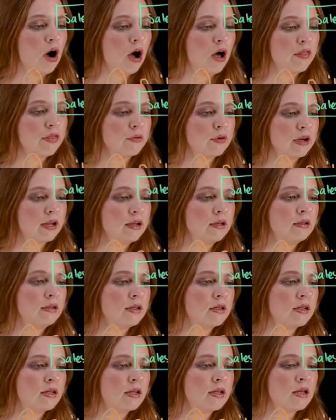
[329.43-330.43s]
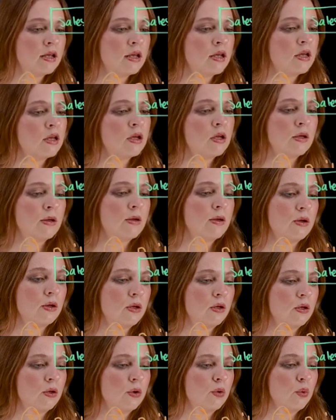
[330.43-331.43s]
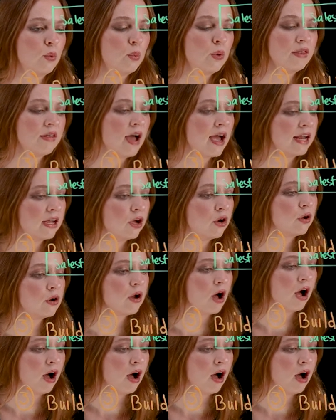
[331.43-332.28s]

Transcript: authoring with high-code